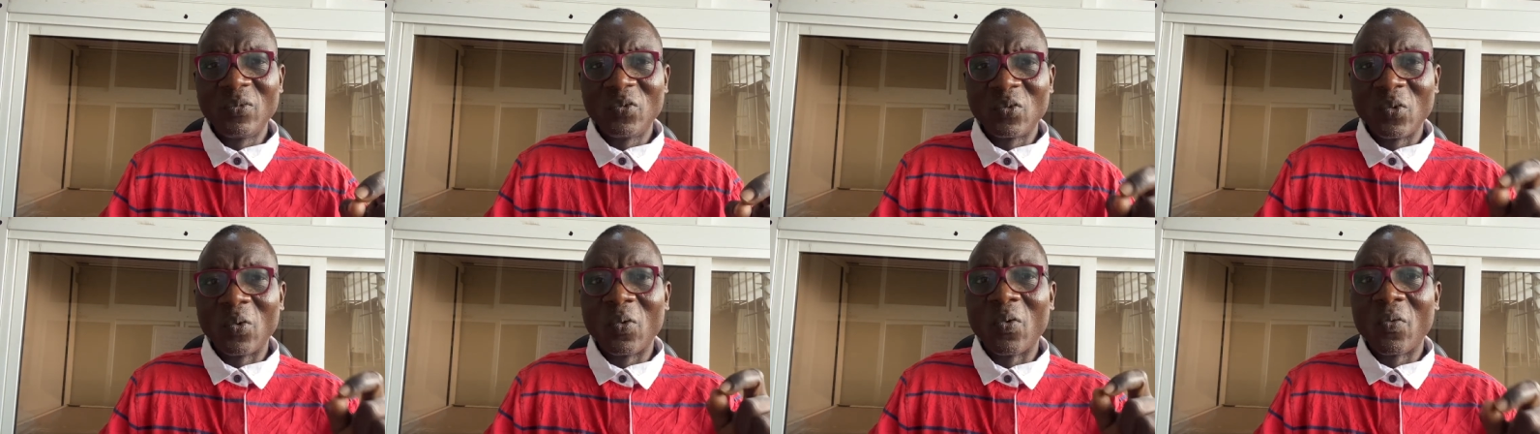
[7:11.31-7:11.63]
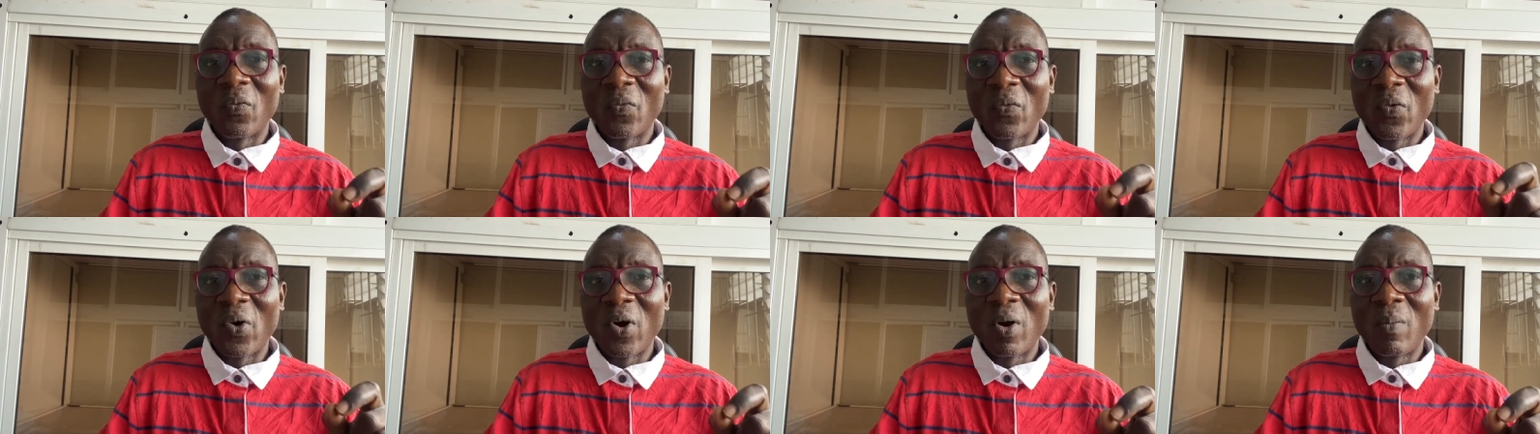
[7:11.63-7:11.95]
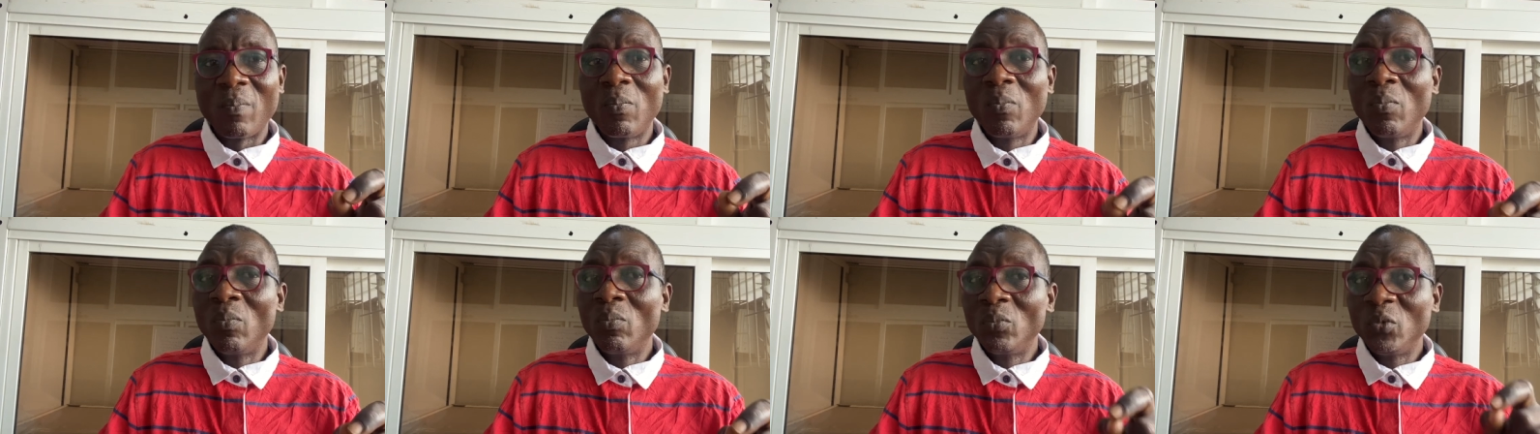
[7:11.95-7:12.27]
to
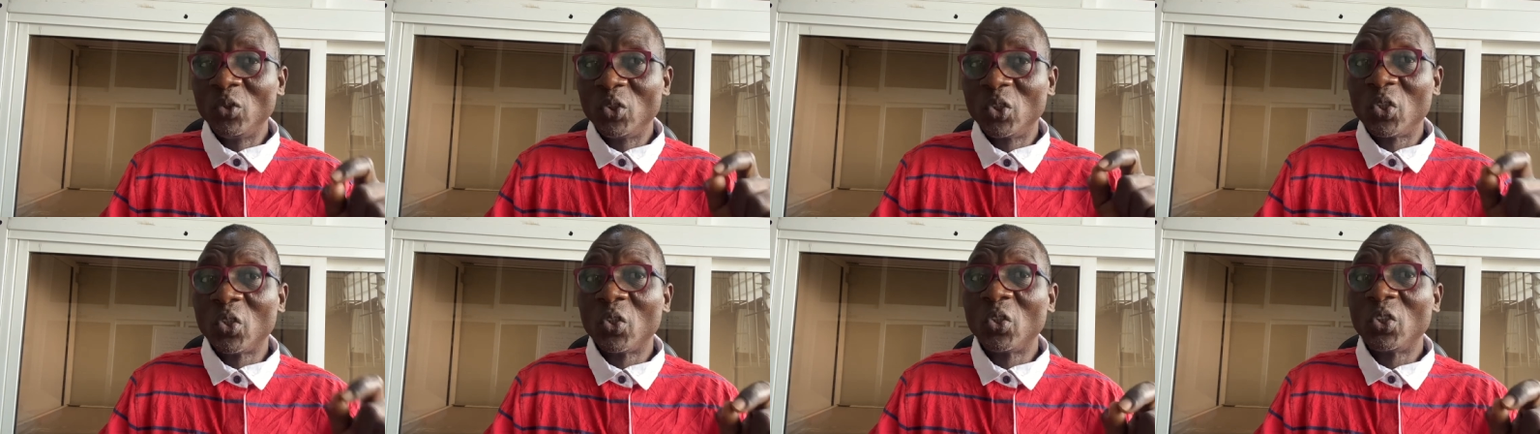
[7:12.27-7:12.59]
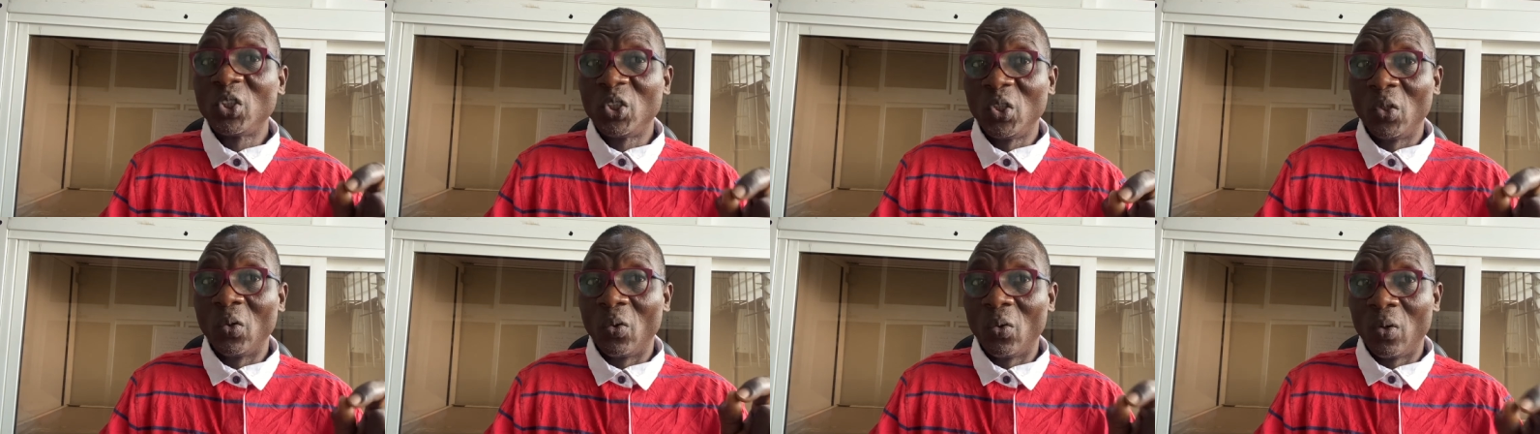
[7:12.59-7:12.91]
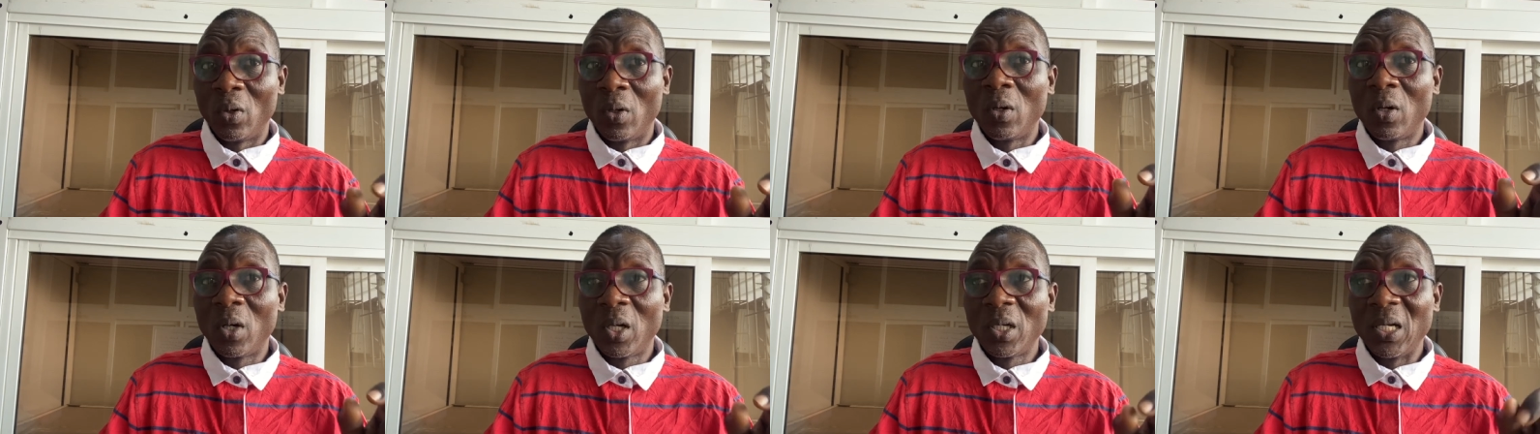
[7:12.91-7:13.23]
form social
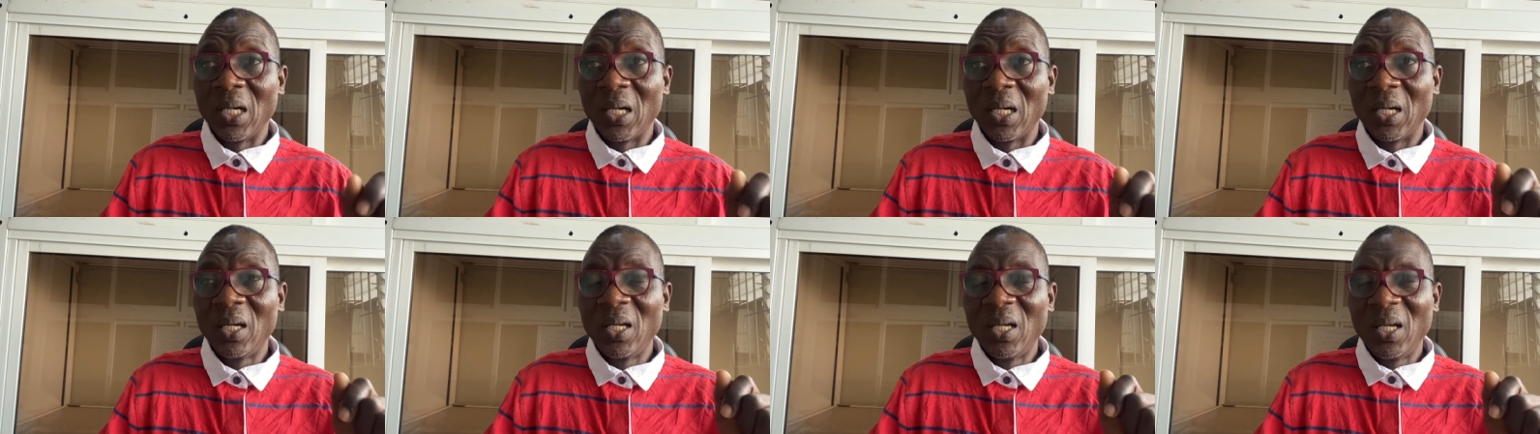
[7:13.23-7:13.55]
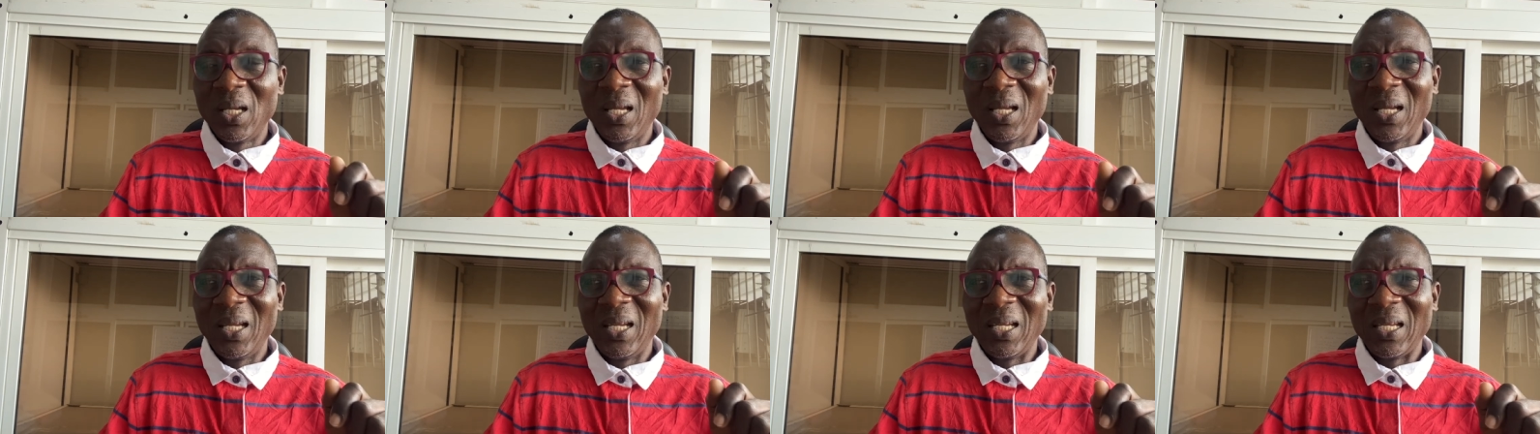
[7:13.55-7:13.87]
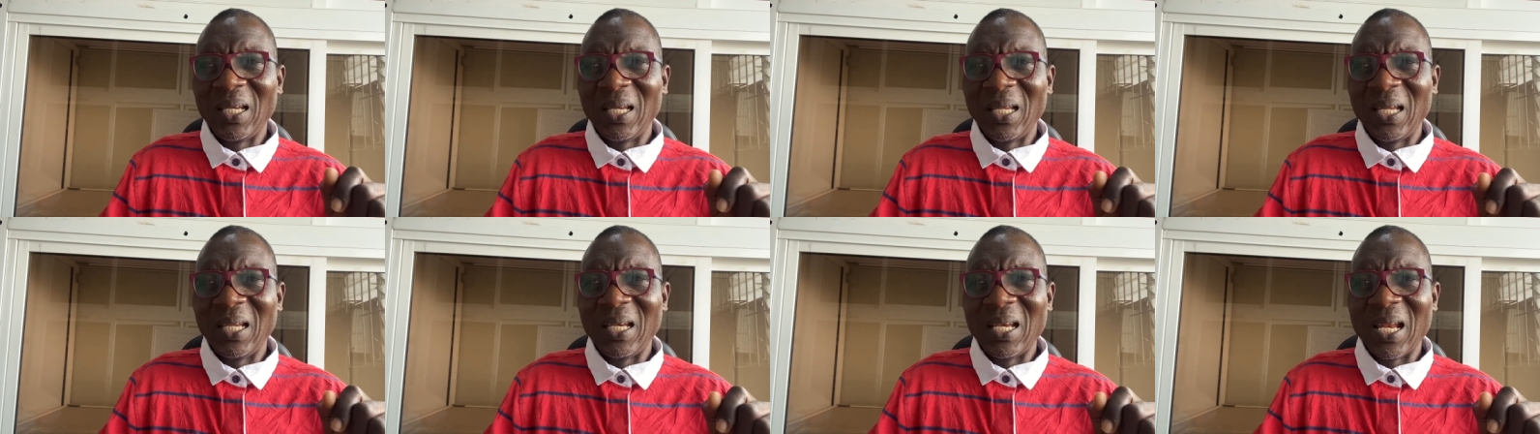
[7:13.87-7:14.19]
order
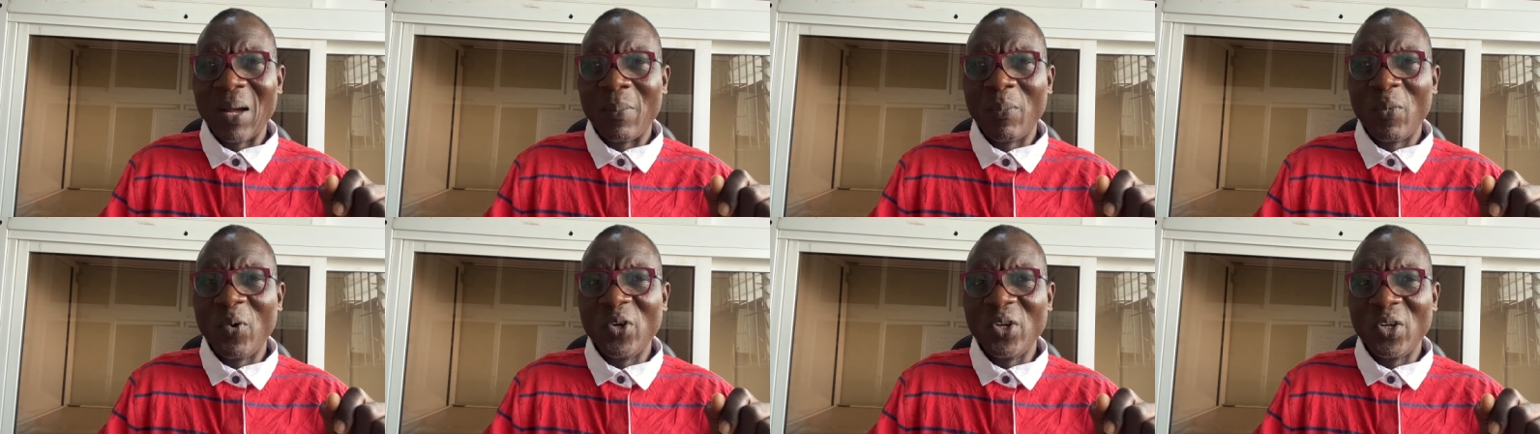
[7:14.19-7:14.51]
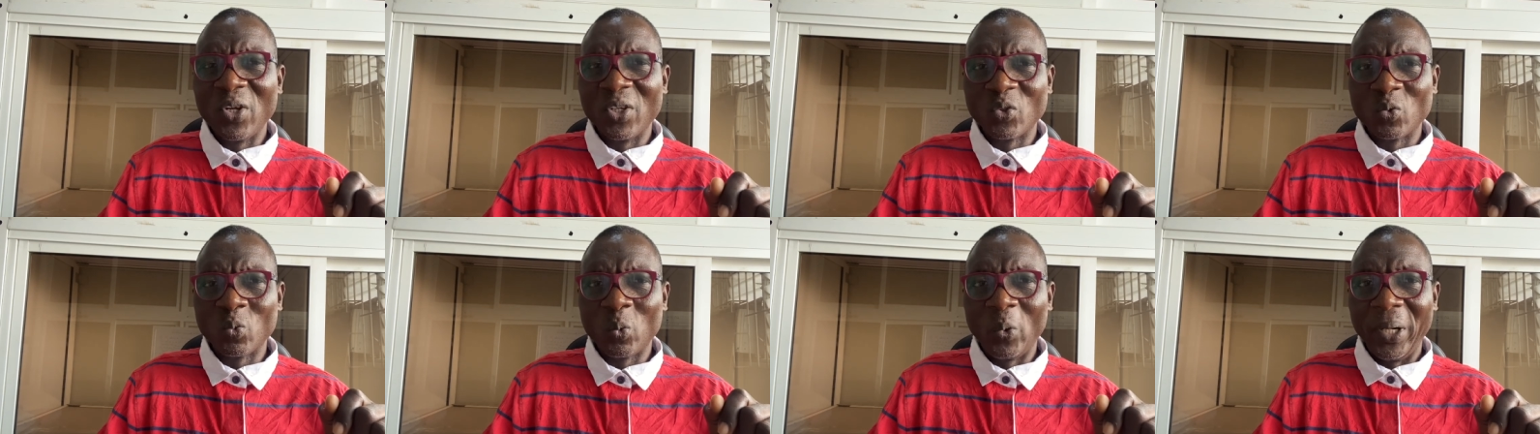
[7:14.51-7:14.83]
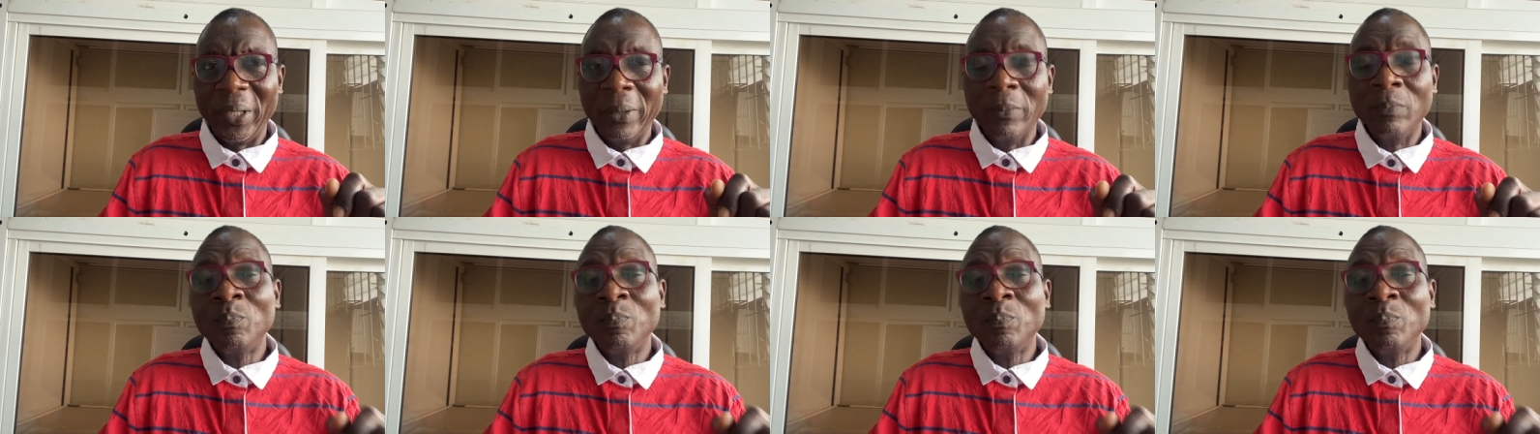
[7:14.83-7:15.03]
in, in harmonious way.